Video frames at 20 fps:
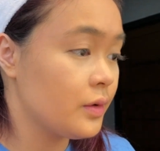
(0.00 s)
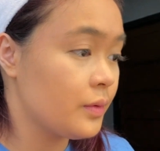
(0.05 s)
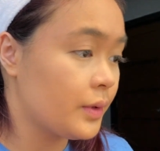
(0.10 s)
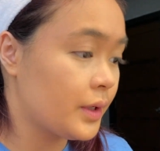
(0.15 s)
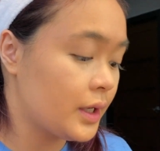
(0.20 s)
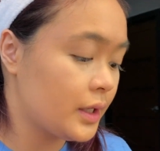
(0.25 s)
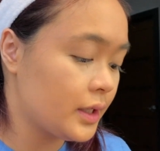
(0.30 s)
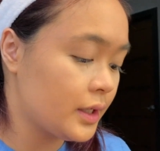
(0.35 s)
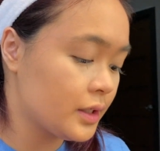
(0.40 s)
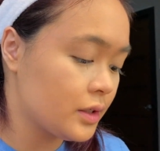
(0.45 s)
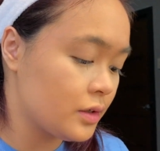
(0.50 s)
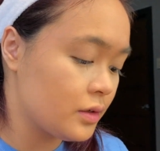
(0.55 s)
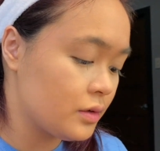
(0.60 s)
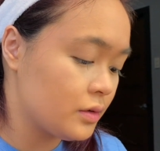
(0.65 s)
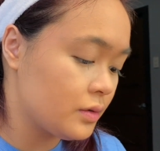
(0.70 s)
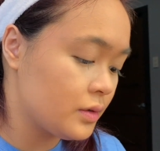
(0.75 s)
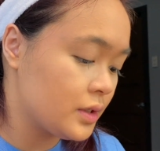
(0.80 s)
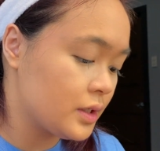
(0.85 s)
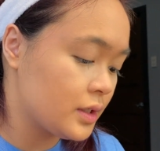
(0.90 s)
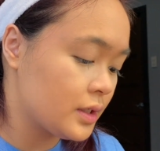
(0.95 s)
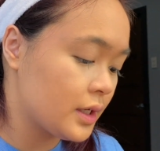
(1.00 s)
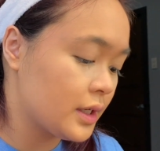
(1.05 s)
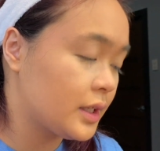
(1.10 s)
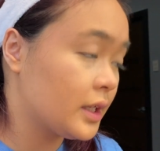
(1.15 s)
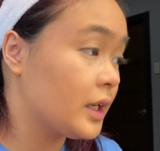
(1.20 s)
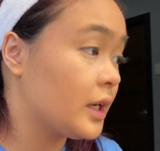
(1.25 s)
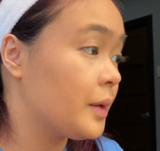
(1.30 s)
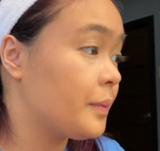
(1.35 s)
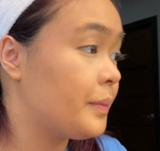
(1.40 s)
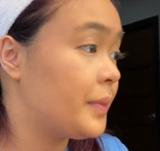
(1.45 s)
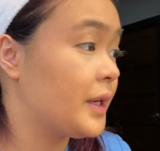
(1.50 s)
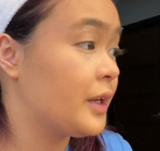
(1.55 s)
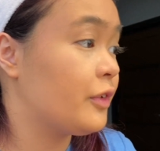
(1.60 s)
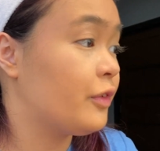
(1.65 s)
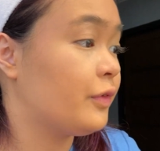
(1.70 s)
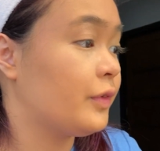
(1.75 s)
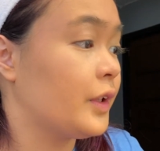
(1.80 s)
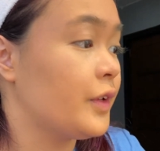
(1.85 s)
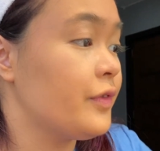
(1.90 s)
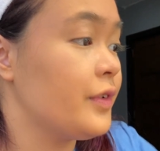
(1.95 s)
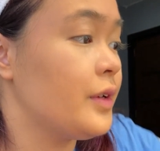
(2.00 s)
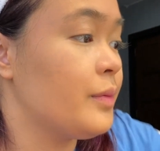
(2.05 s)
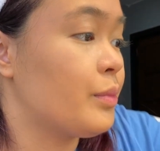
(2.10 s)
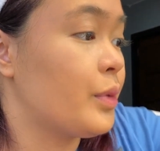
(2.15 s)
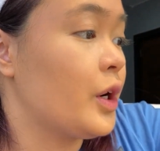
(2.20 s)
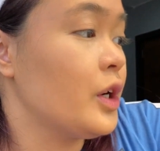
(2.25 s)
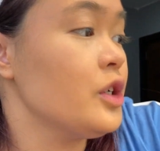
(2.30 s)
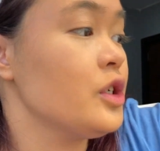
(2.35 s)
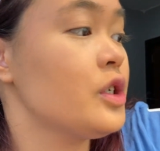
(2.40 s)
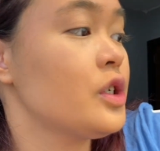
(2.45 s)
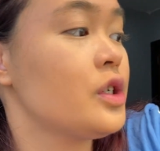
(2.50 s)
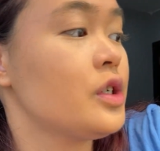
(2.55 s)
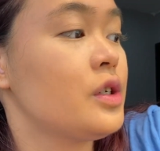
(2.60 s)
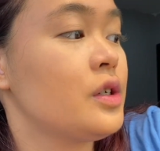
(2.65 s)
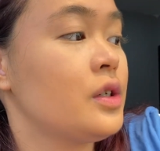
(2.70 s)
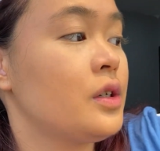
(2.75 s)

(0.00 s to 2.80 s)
what I like to do is I get a big fluffy brush